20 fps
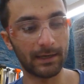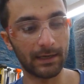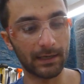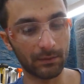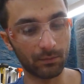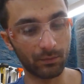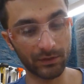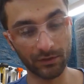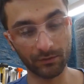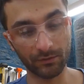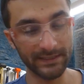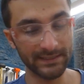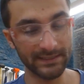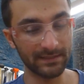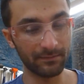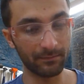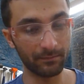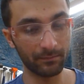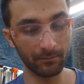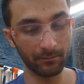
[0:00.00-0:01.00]
With the
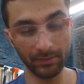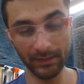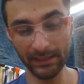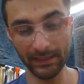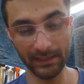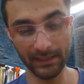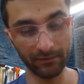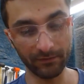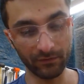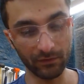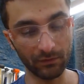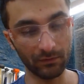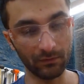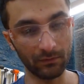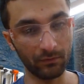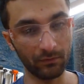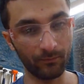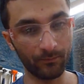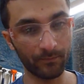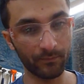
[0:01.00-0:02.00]
reason being, if
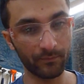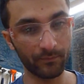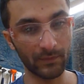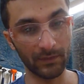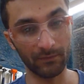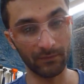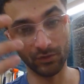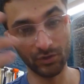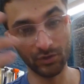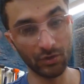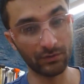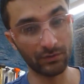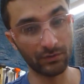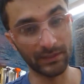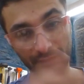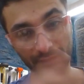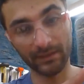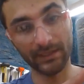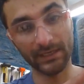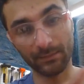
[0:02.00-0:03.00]
you don't,
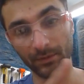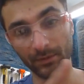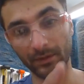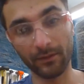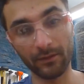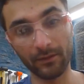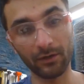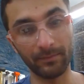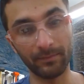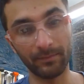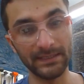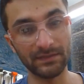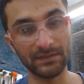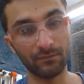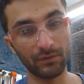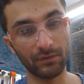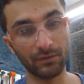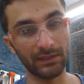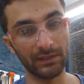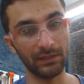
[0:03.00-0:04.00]
then you'll end up with a thinner piece of wood than you